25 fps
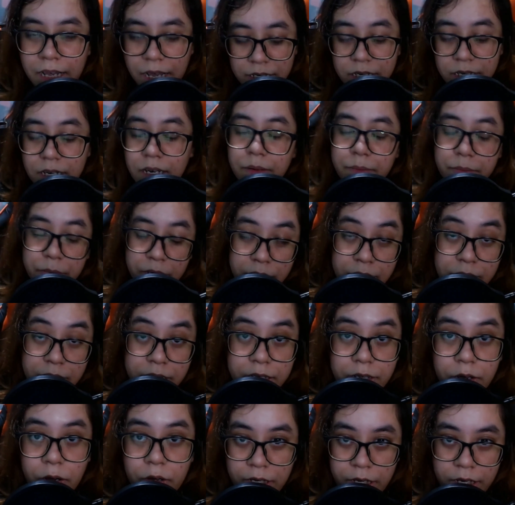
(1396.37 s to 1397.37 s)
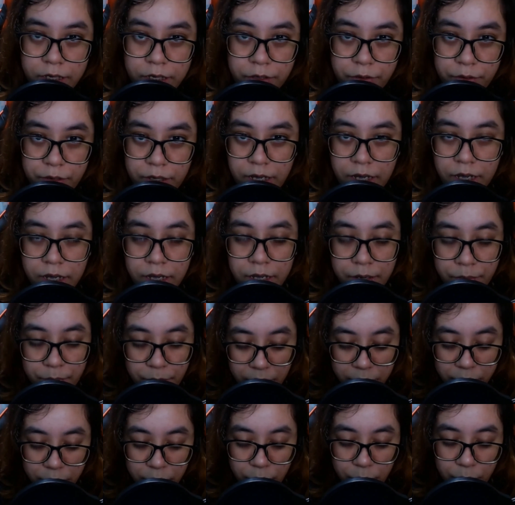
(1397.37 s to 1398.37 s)
ended up being called Yasuke
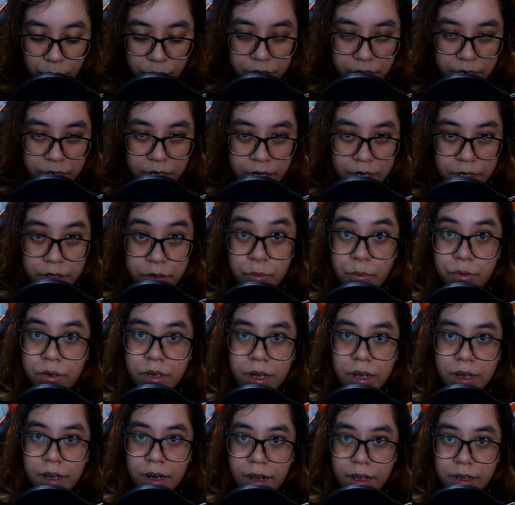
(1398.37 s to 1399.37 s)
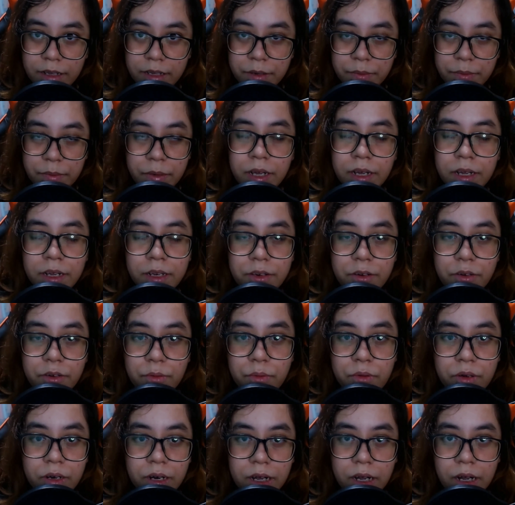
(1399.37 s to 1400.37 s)
by Nobunaga, and Nobunaga liked him.
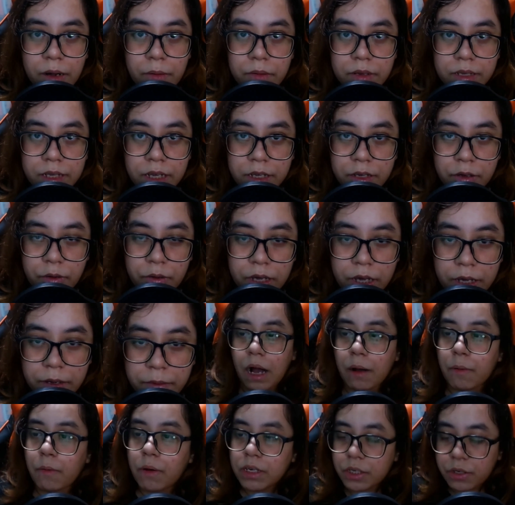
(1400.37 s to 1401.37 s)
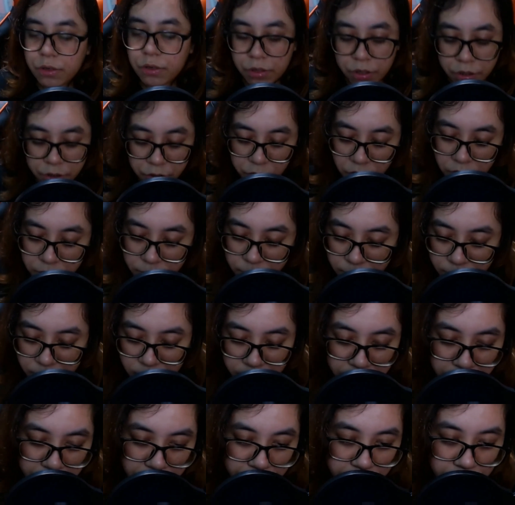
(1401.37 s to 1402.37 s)
Nobunaga was like, okay, I want you to join
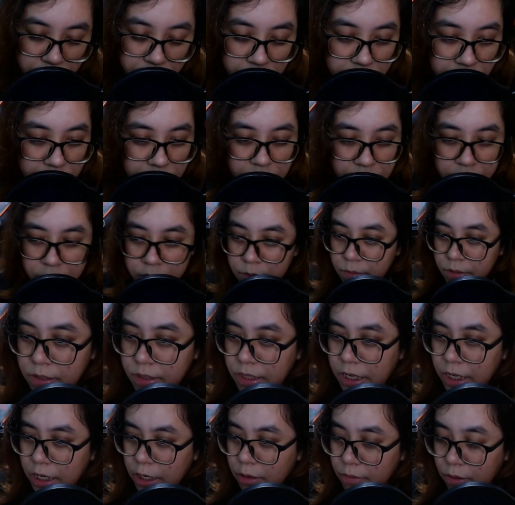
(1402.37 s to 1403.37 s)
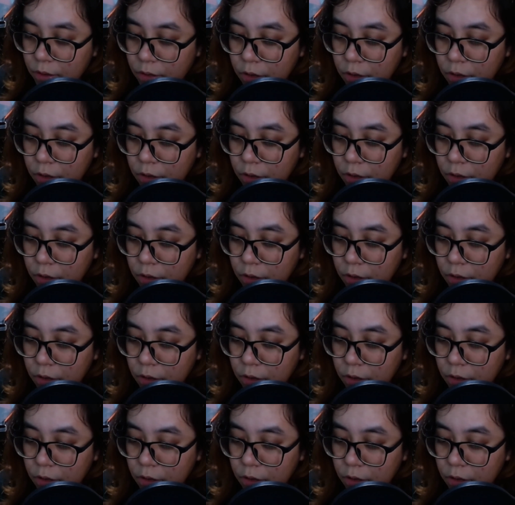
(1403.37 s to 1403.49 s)
me. Okay, take off your